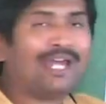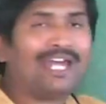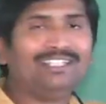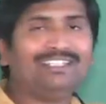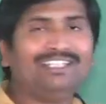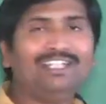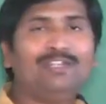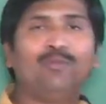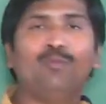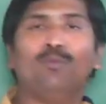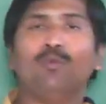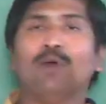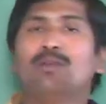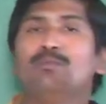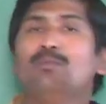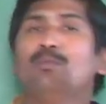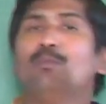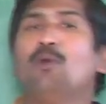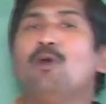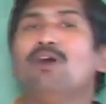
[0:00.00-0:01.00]
by the
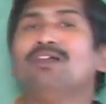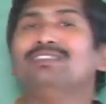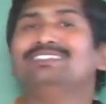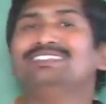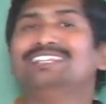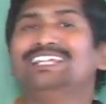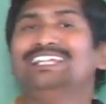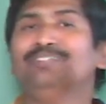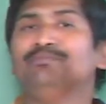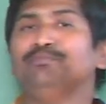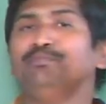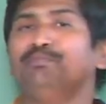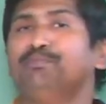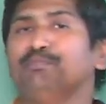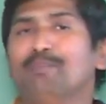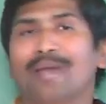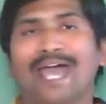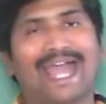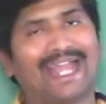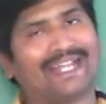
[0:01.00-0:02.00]
one
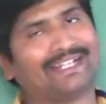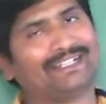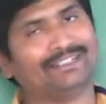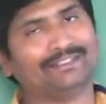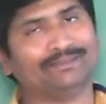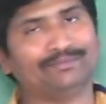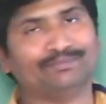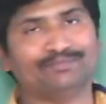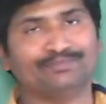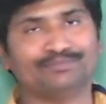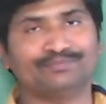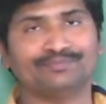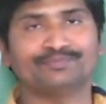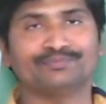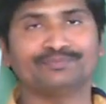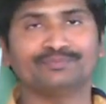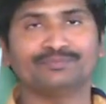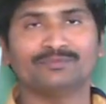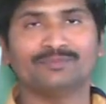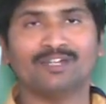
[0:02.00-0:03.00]
polythene bag
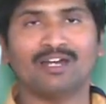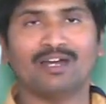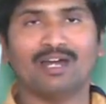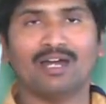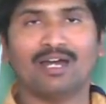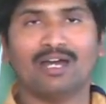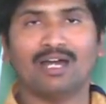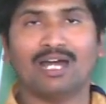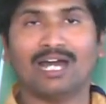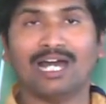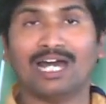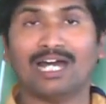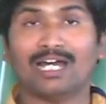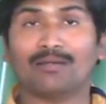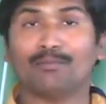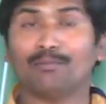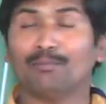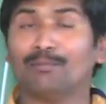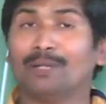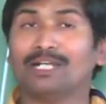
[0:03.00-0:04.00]

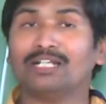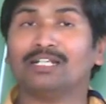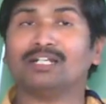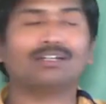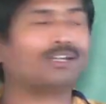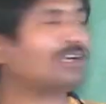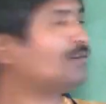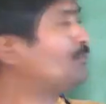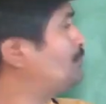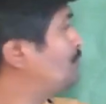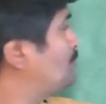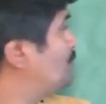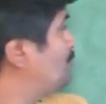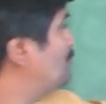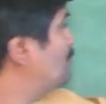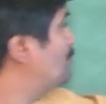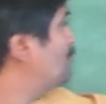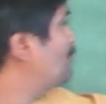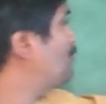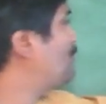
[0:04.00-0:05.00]
or
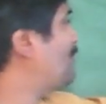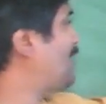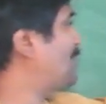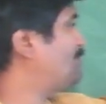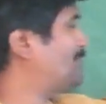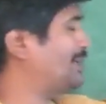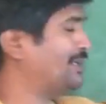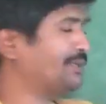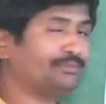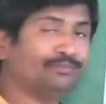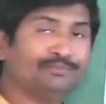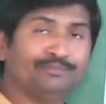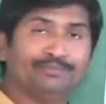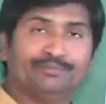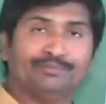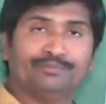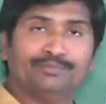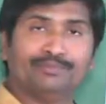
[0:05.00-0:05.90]
buttercup paper.